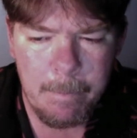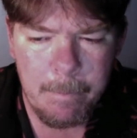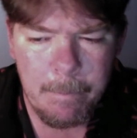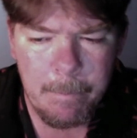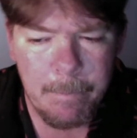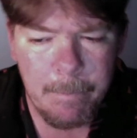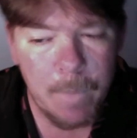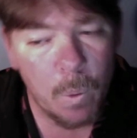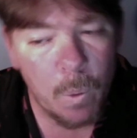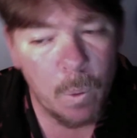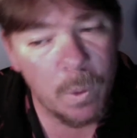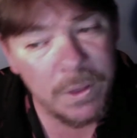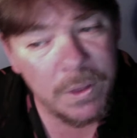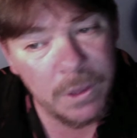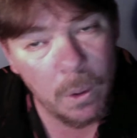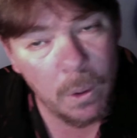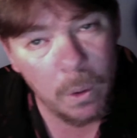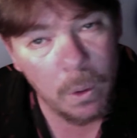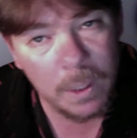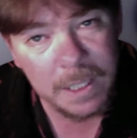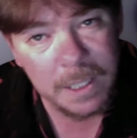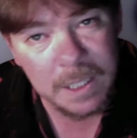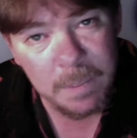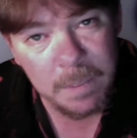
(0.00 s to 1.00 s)
But with the
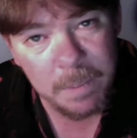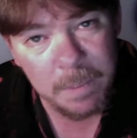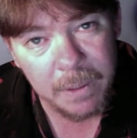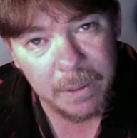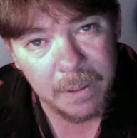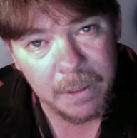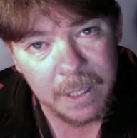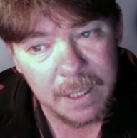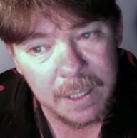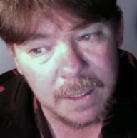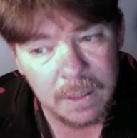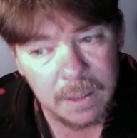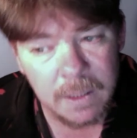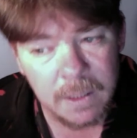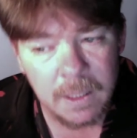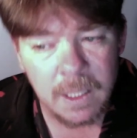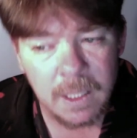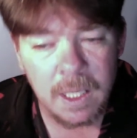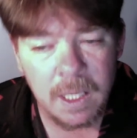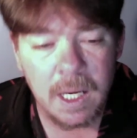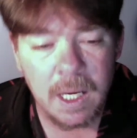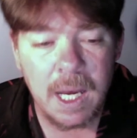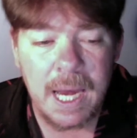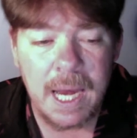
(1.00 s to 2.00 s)
Holy Spirit,
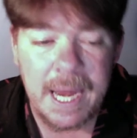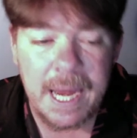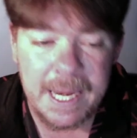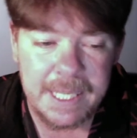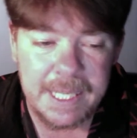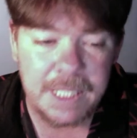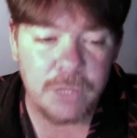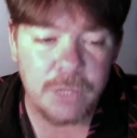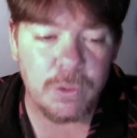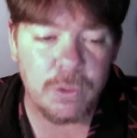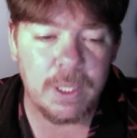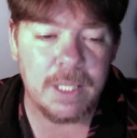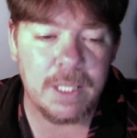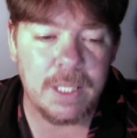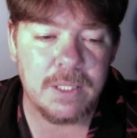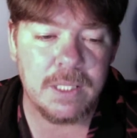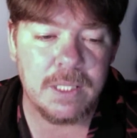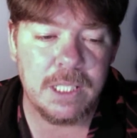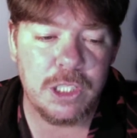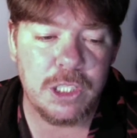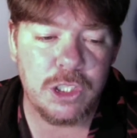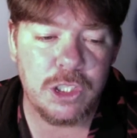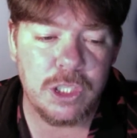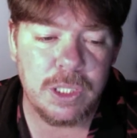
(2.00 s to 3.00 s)
any
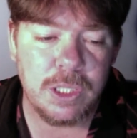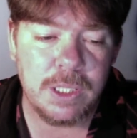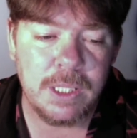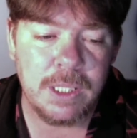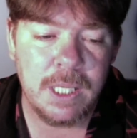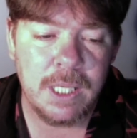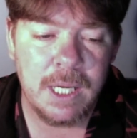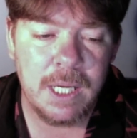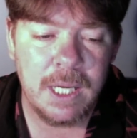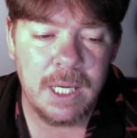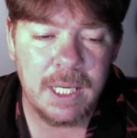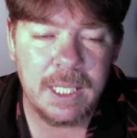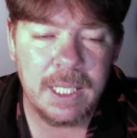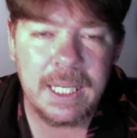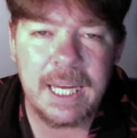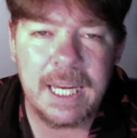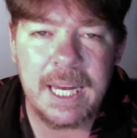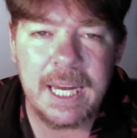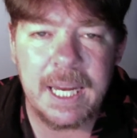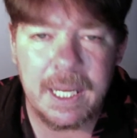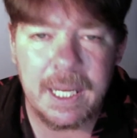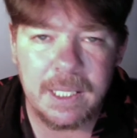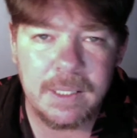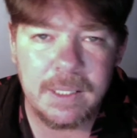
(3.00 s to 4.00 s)
translation
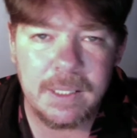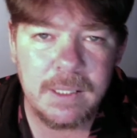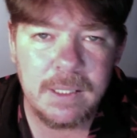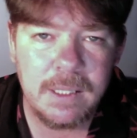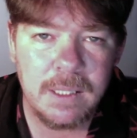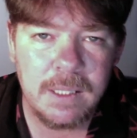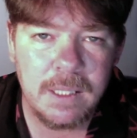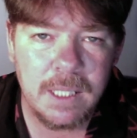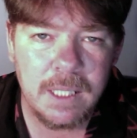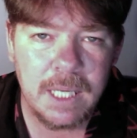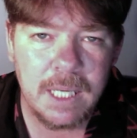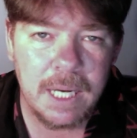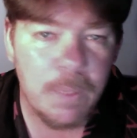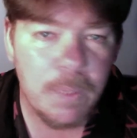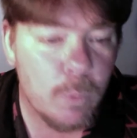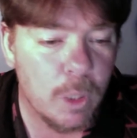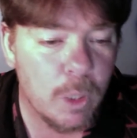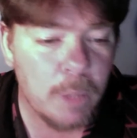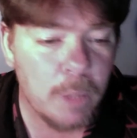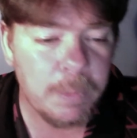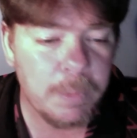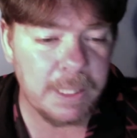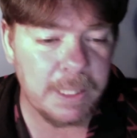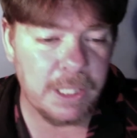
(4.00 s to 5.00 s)
can and
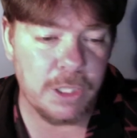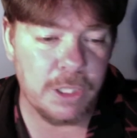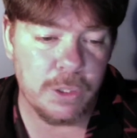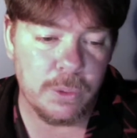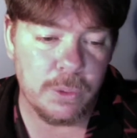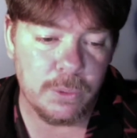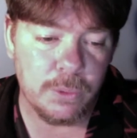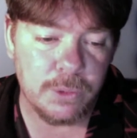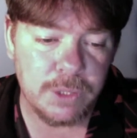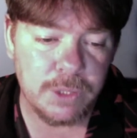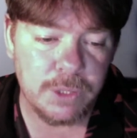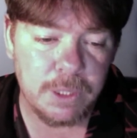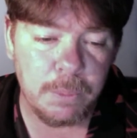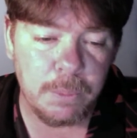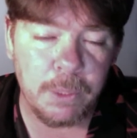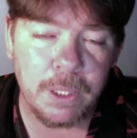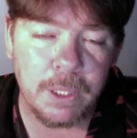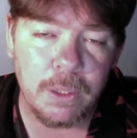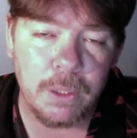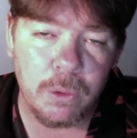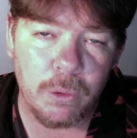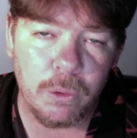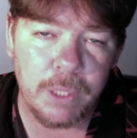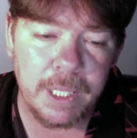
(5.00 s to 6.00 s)
will be used to bring
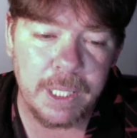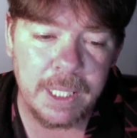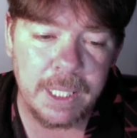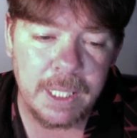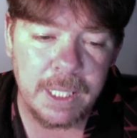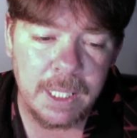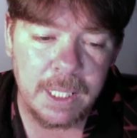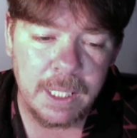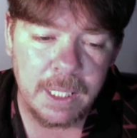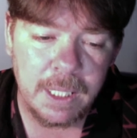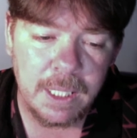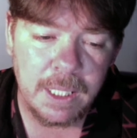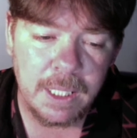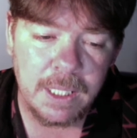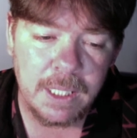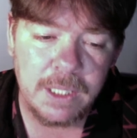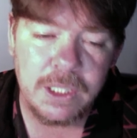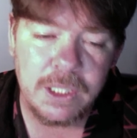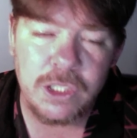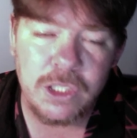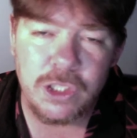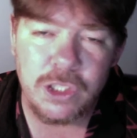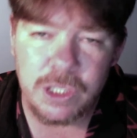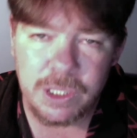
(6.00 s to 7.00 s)
glory
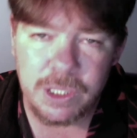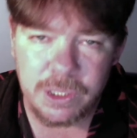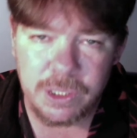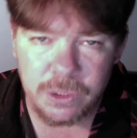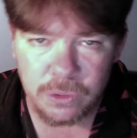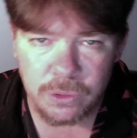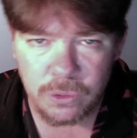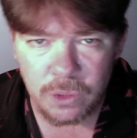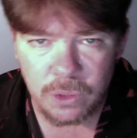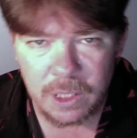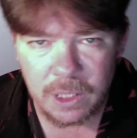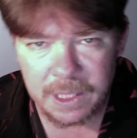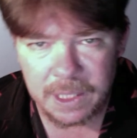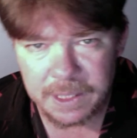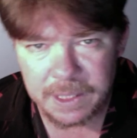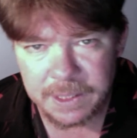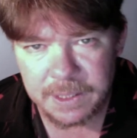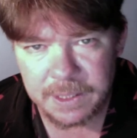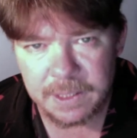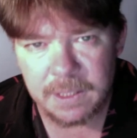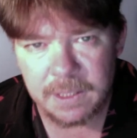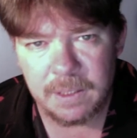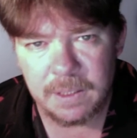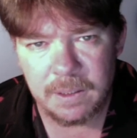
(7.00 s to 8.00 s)
to Jesus
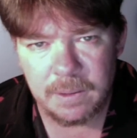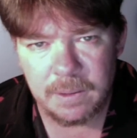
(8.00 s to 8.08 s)
Christ.